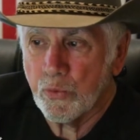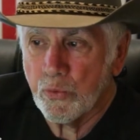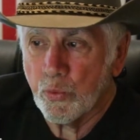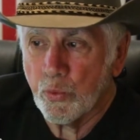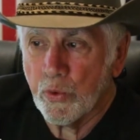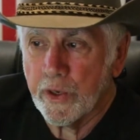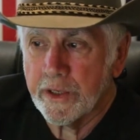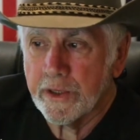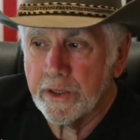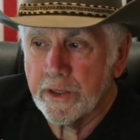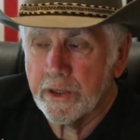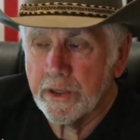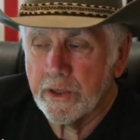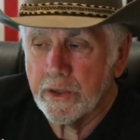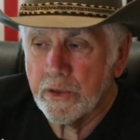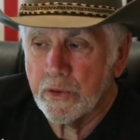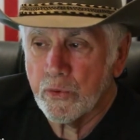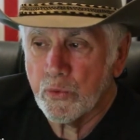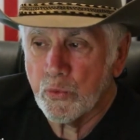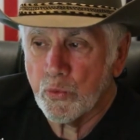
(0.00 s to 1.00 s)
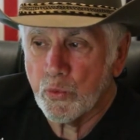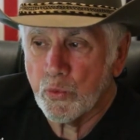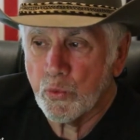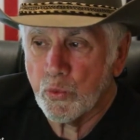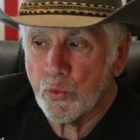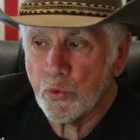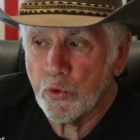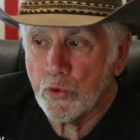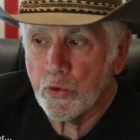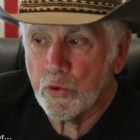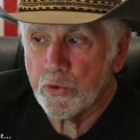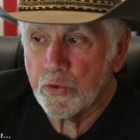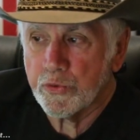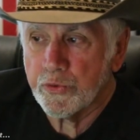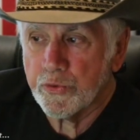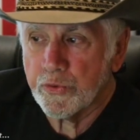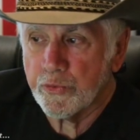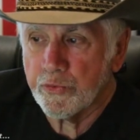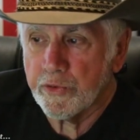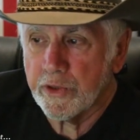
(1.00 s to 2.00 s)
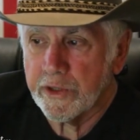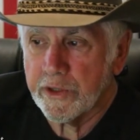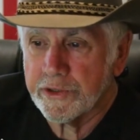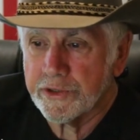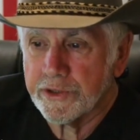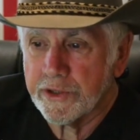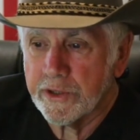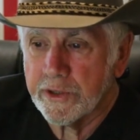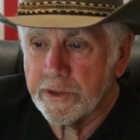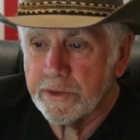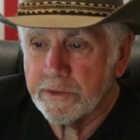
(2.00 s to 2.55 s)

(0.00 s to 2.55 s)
One world religion.